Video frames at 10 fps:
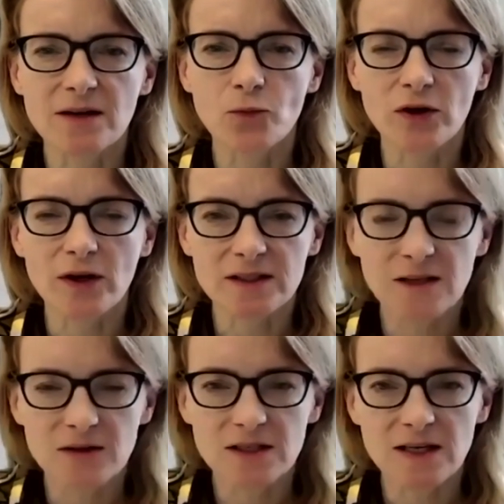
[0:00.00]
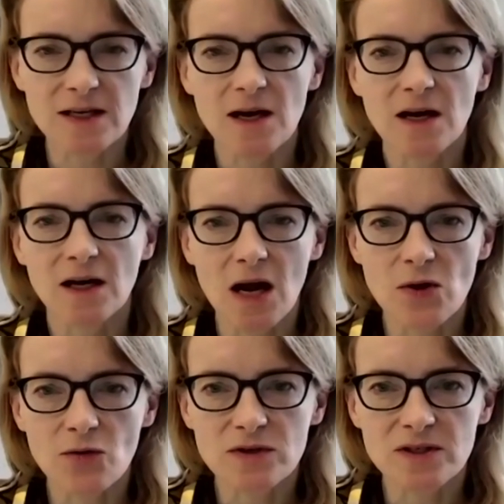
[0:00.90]
productivity,
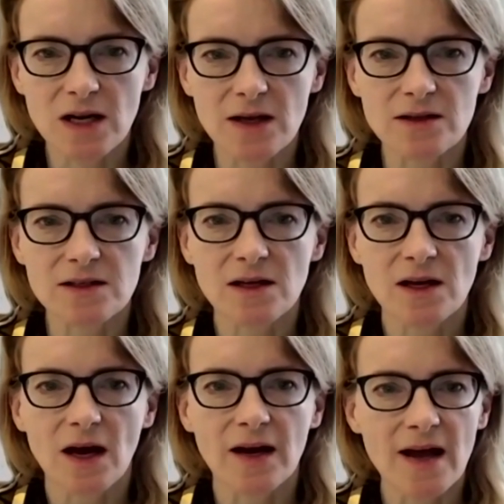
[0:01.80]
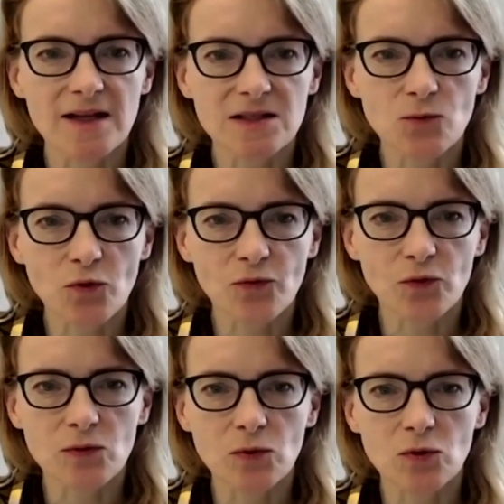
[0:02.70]
climate resilience, and hence more
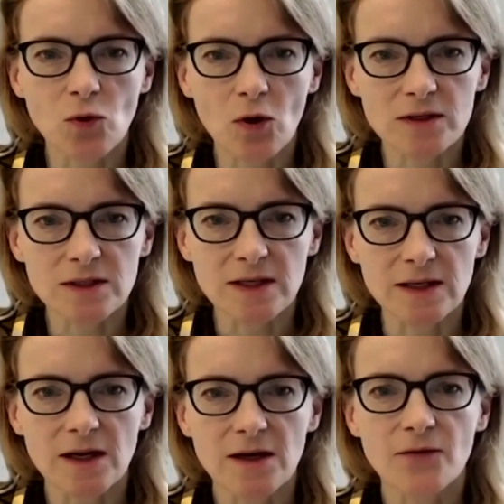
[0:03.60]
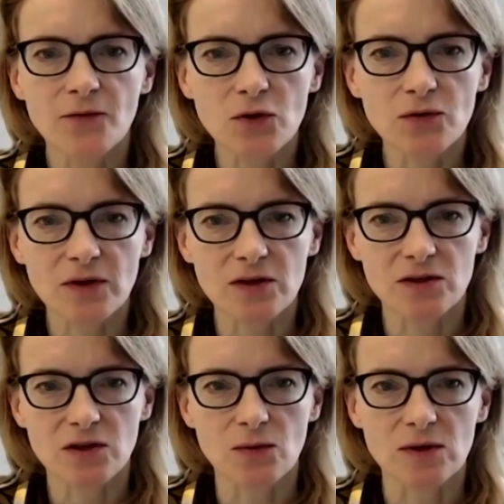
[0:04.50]
affordable quality food for
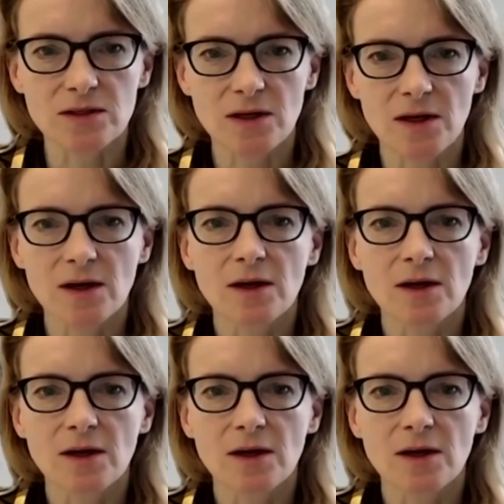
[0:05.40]
consumers?